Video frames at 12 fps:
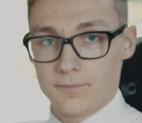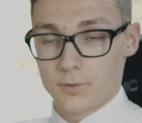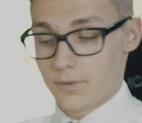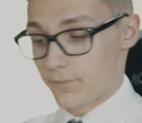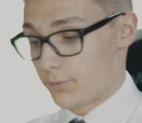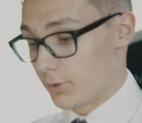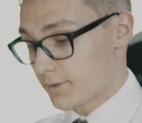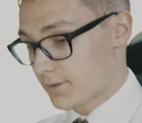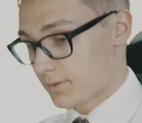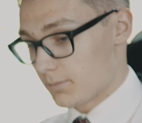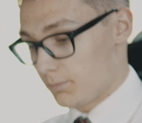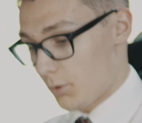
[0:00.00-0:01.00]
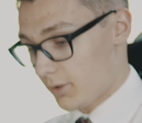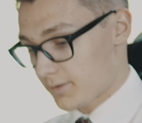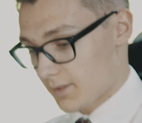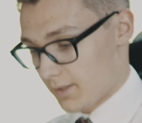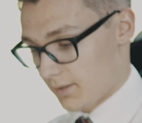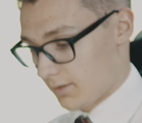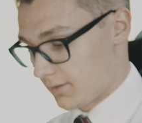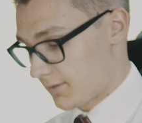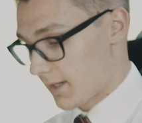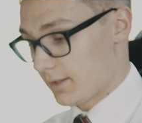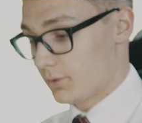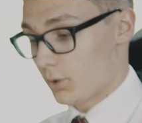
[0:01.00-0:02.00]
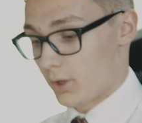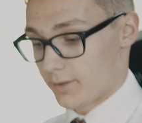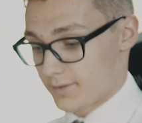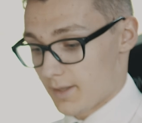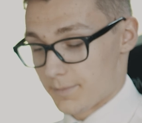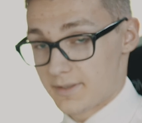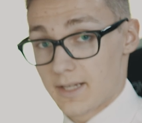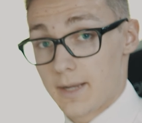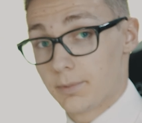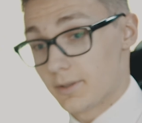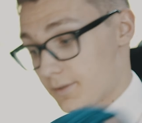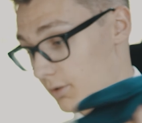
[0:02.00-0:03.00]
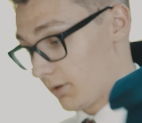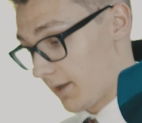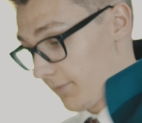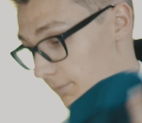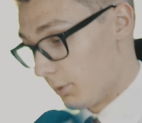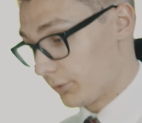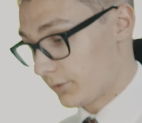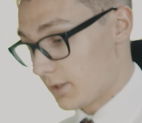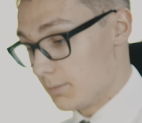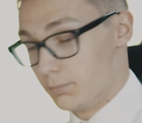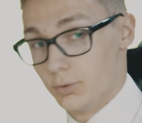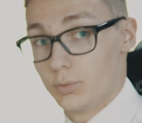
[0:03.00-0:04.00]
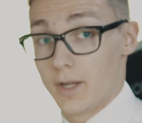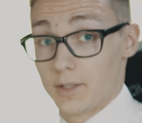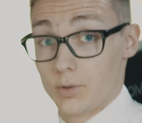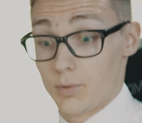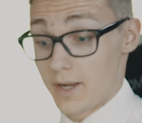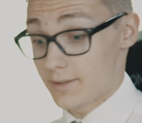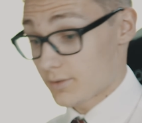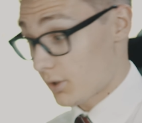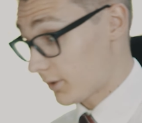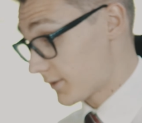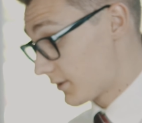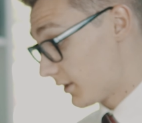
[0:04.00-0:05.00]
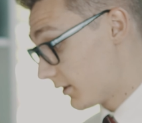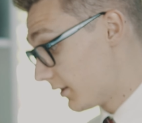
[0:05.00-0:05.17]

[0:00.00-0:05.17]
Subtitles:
For the first box I decided to order some staples, so I have mostly blue and gray socks here,